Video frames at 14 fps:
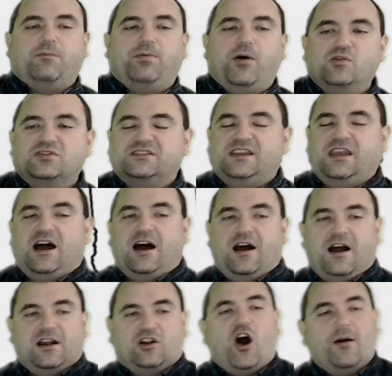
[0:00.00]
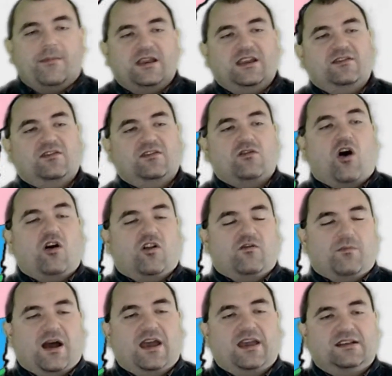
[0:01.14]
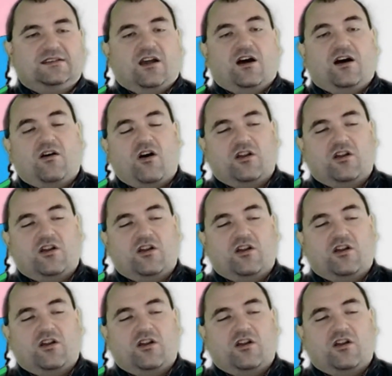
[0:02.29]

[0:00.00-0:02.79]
I'll post uh, a comment in all my uh,